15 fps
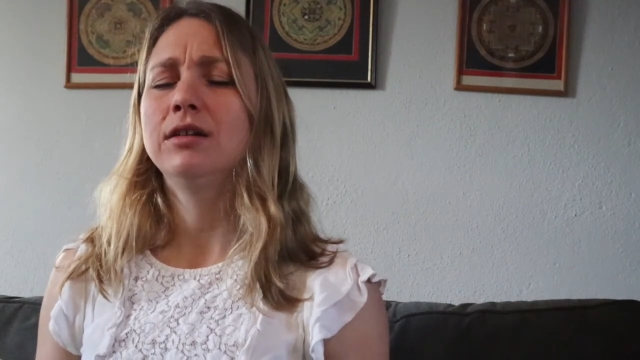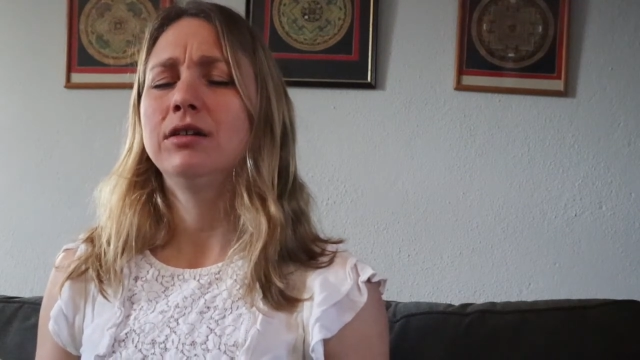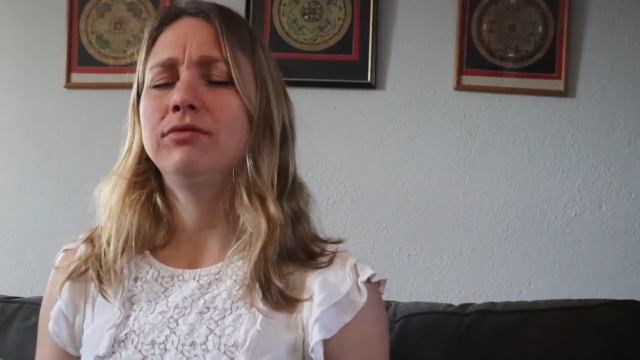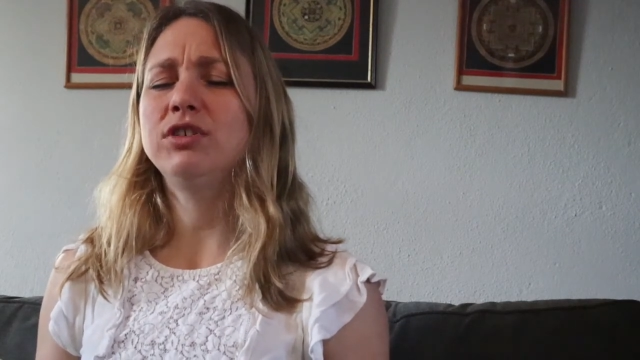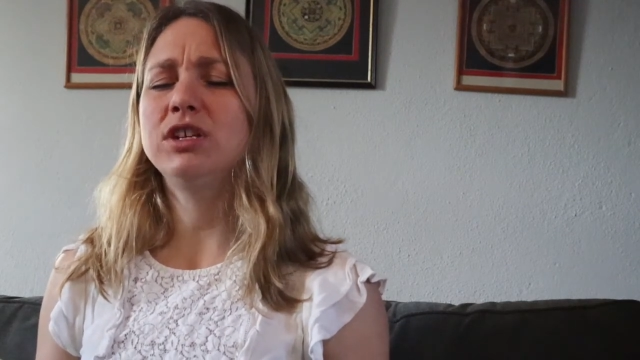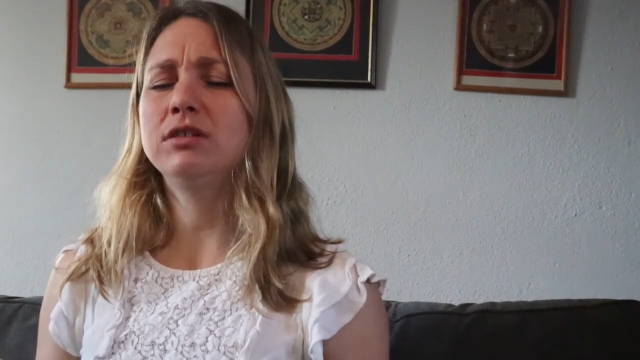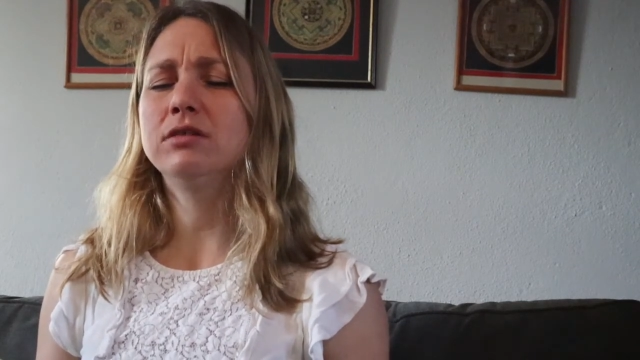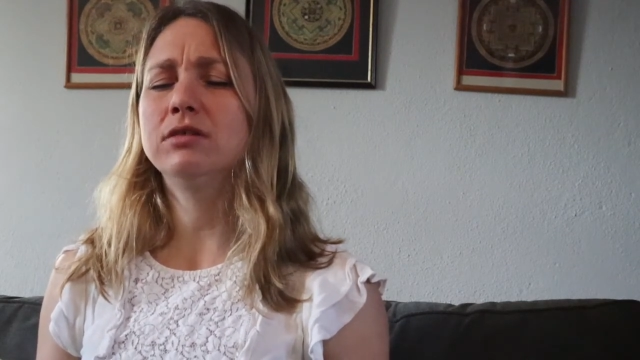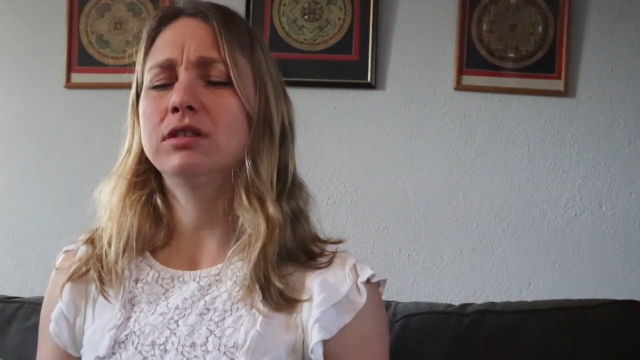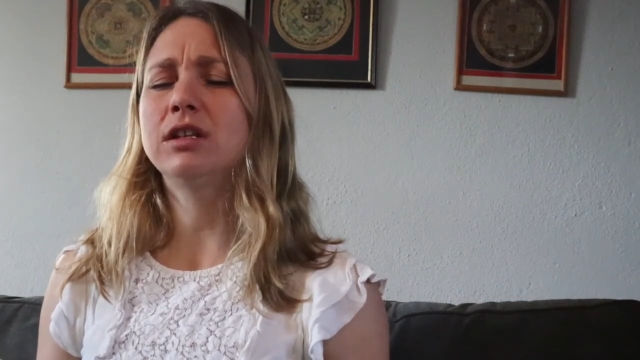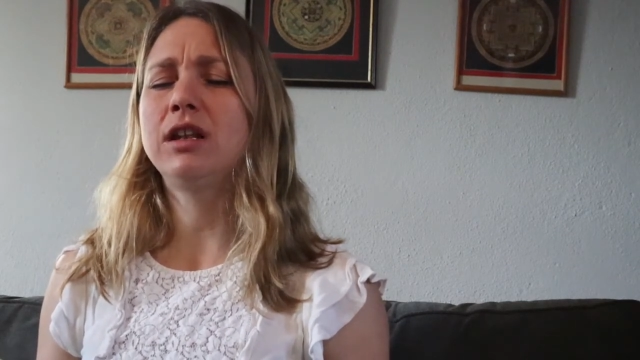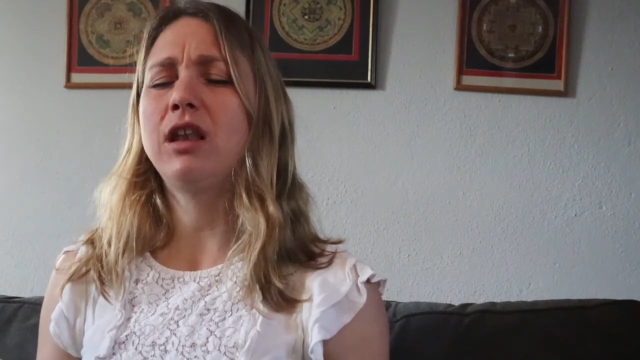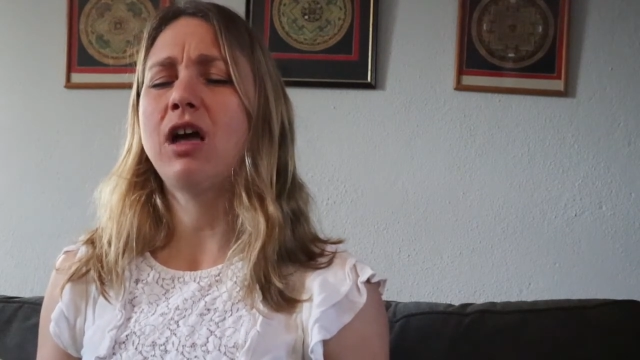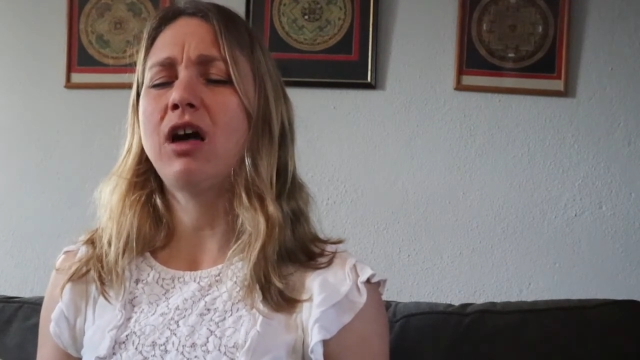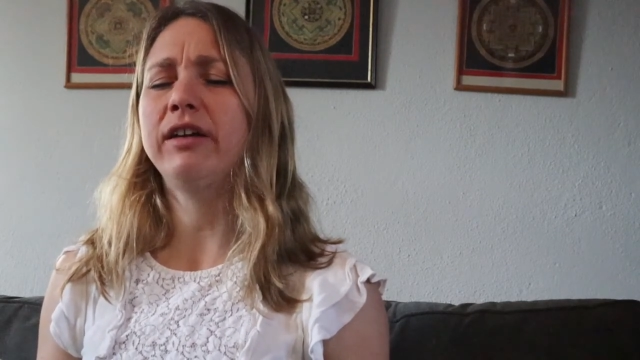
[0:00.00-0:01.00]
feel the
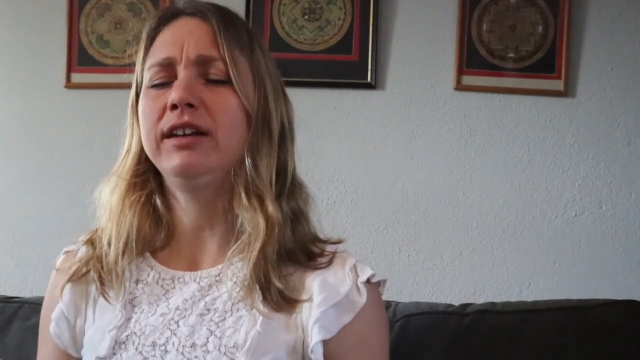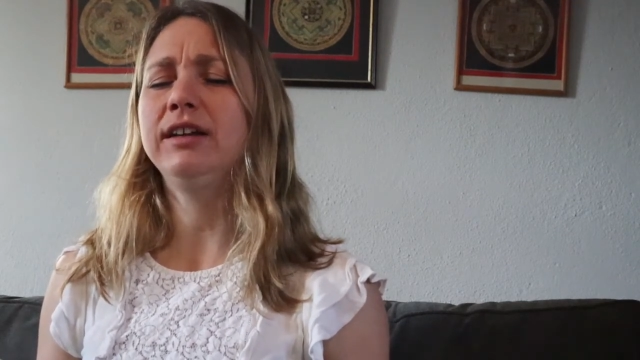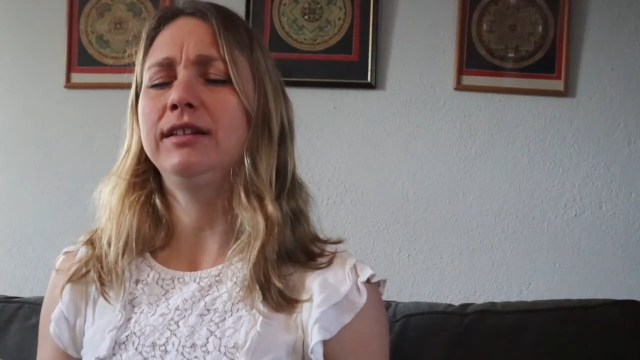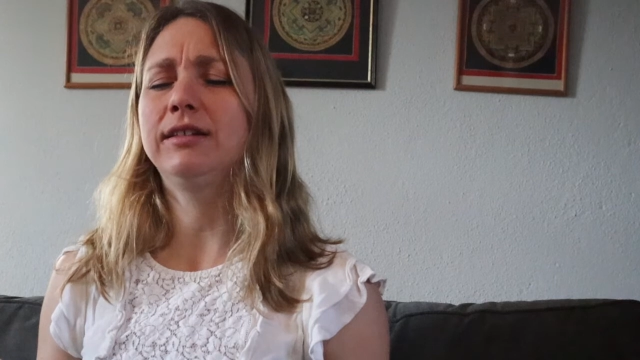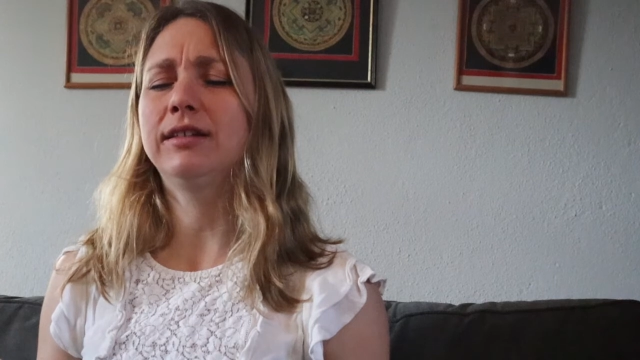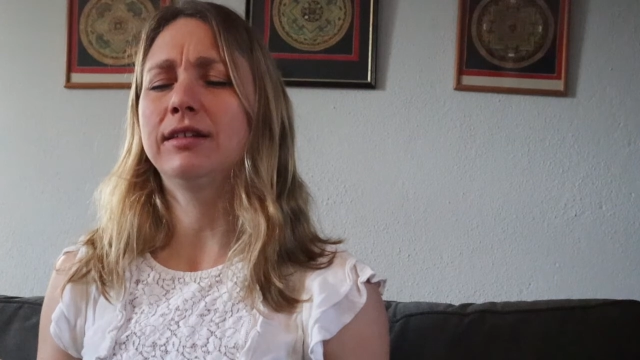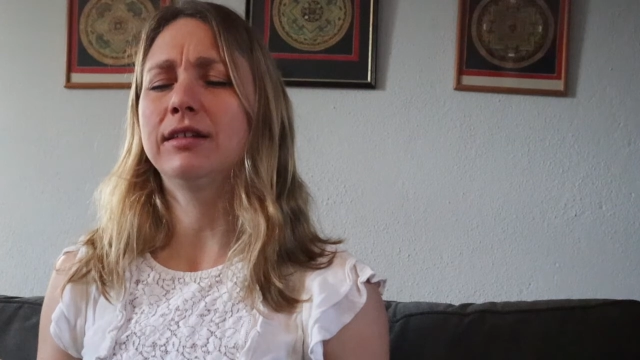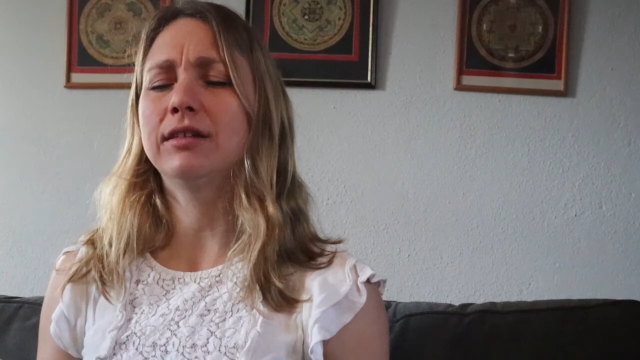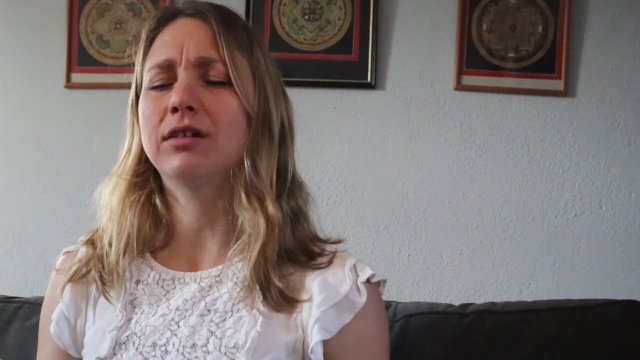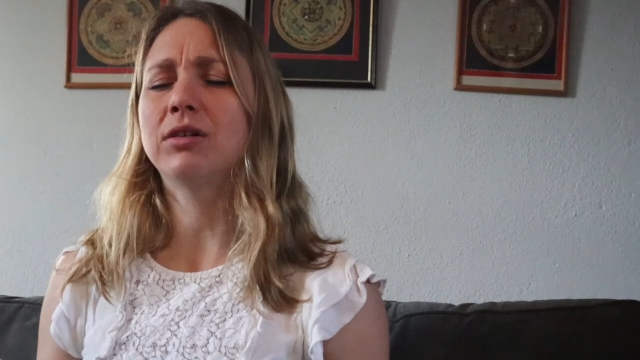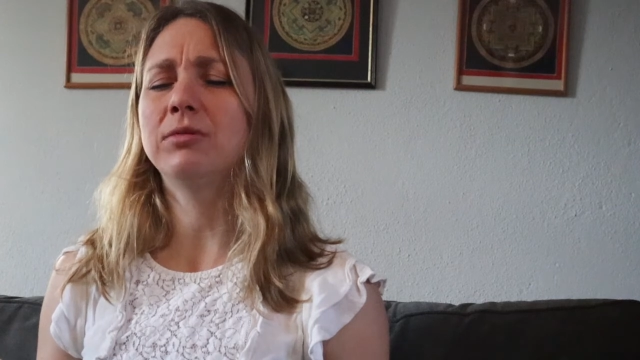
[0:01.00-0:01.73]
light that